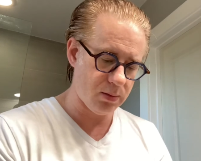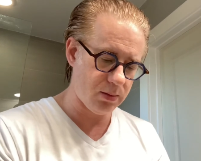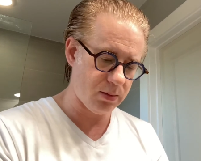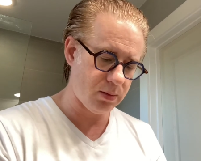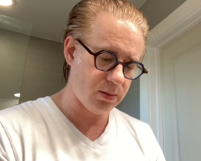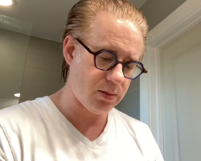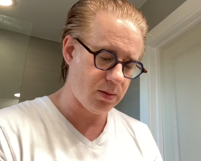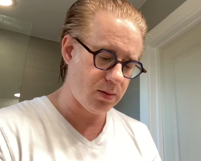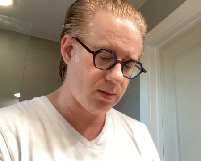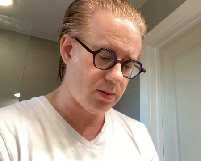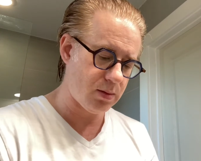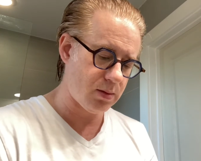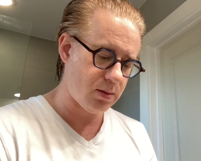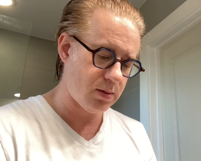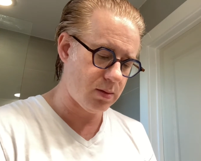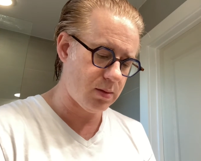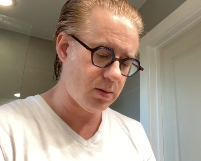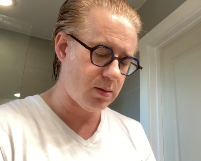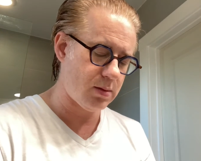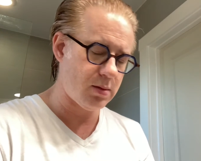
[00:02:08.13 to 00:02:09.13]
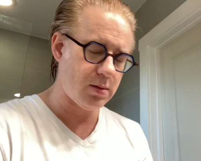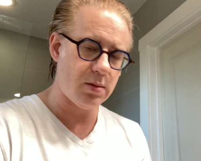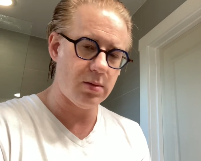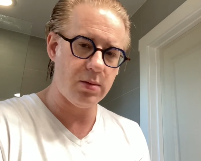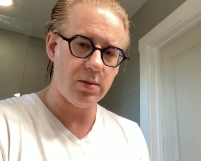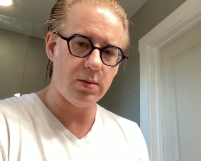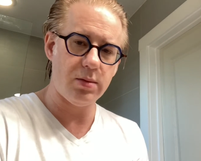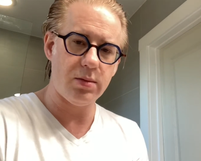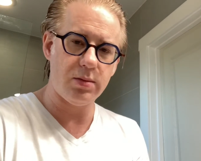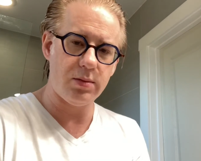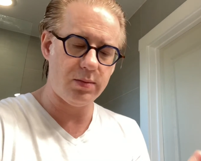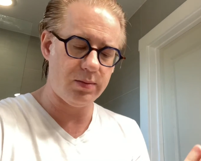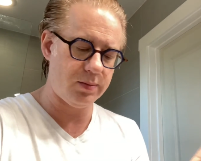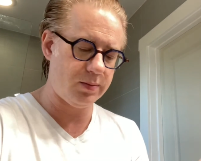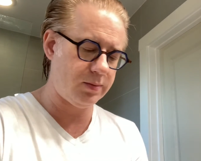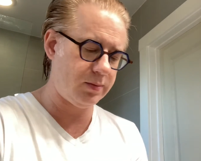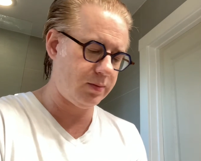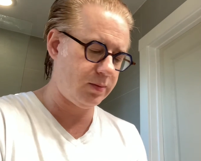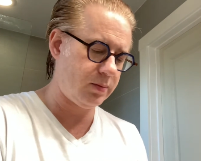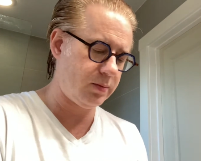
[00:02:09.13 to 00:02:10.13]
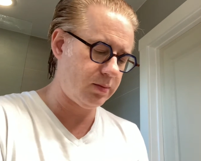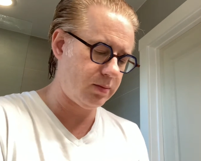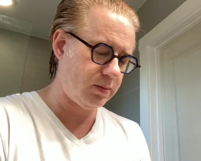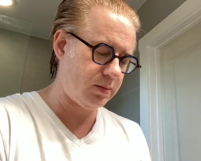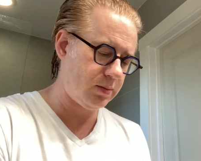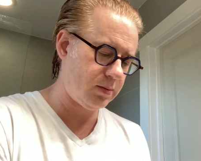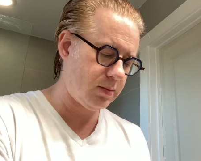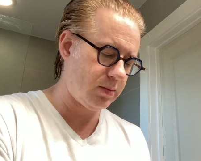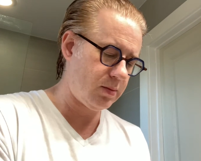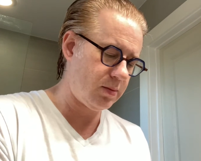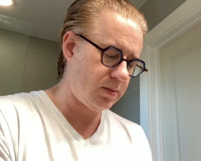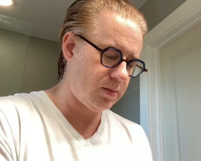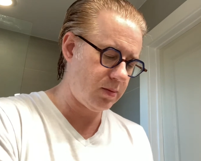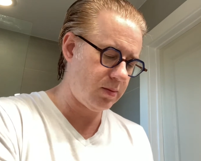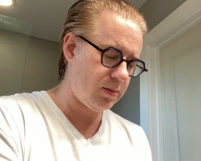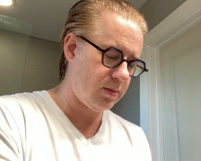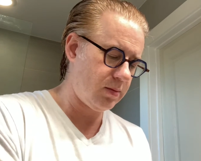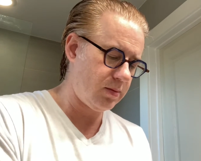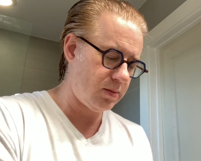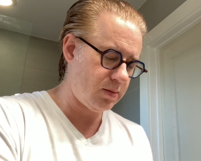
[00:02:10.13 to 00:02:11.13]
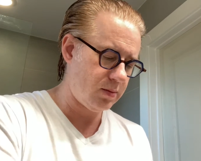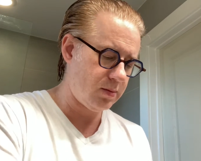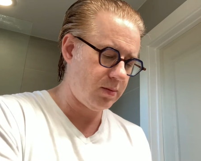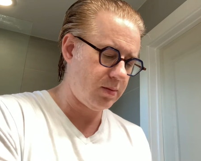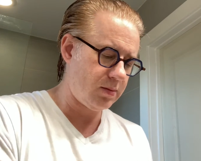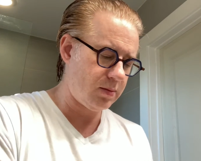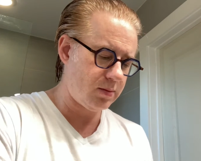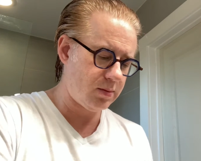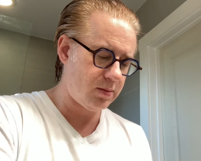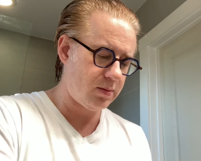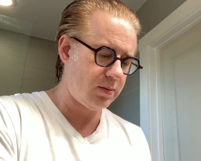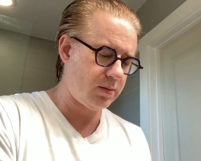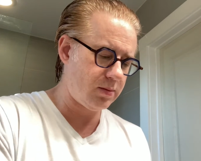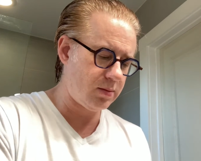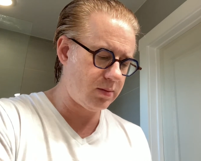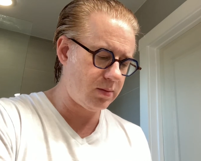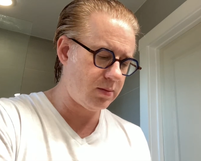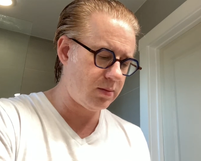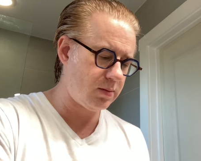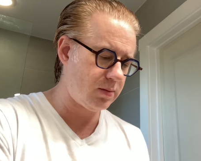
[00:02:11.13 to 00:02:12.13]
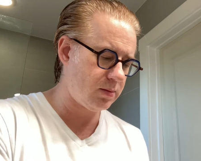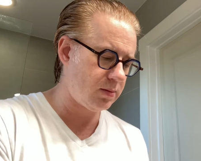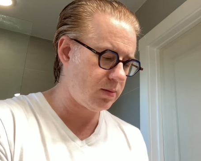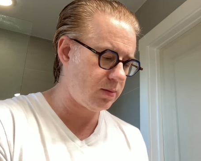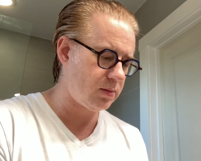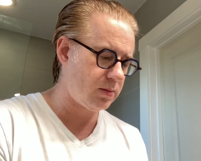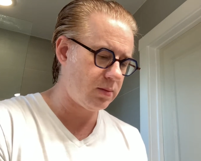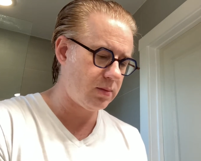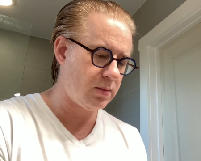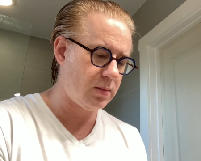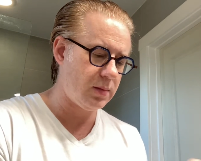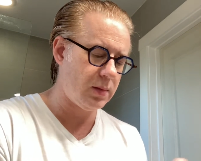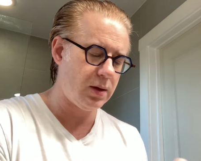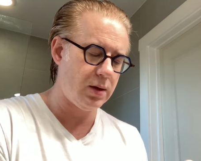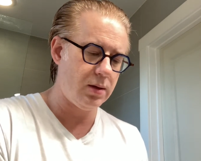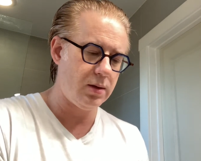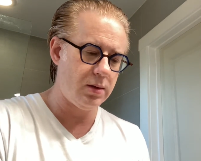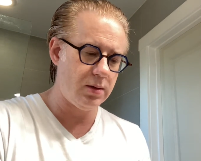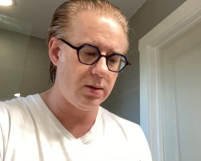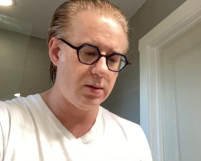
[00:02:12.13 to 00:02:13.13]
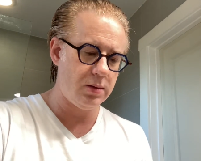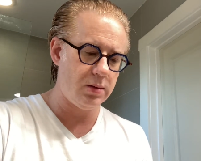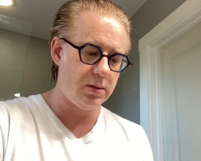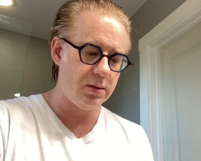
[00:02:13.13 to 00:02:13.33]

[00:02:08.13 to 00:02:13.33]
(silence)